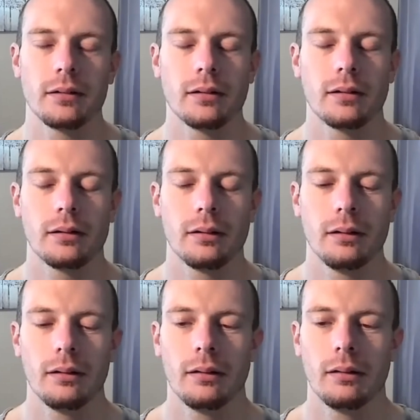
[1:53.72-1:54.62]

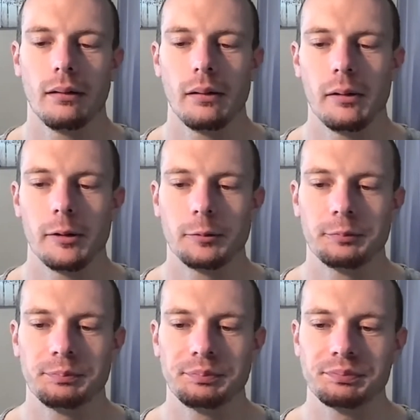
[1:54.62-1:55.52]

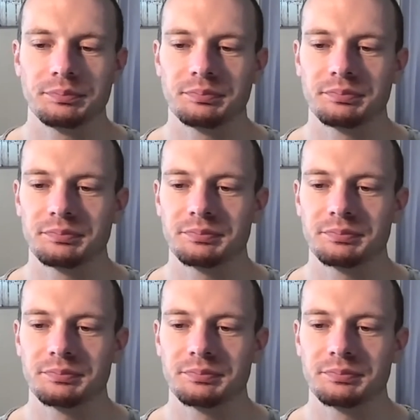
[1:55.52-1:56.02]
(silence)